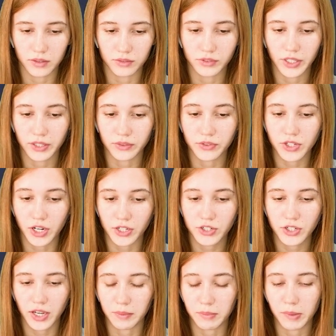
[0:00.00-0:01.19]
Rate of change
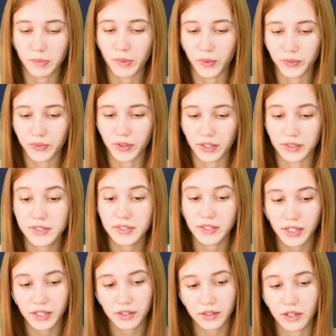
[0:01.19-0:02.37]
can be both an
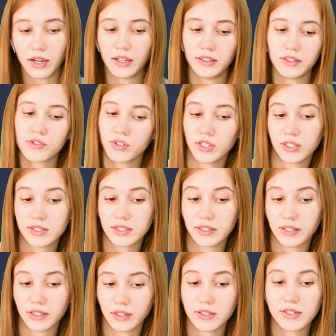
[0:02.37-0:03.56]
oscillator and a trend
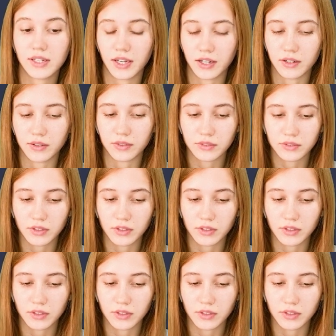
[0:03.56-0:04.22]
indicator.